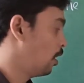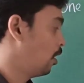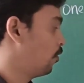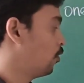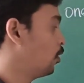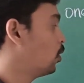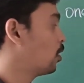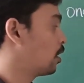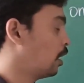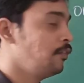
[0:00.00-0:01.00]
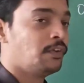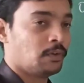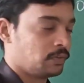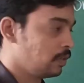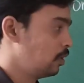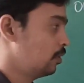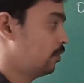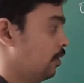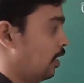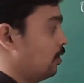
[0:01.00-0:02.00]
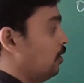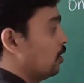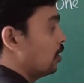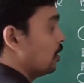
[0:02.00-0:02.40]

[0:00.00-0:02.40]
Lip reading: if you confuse, then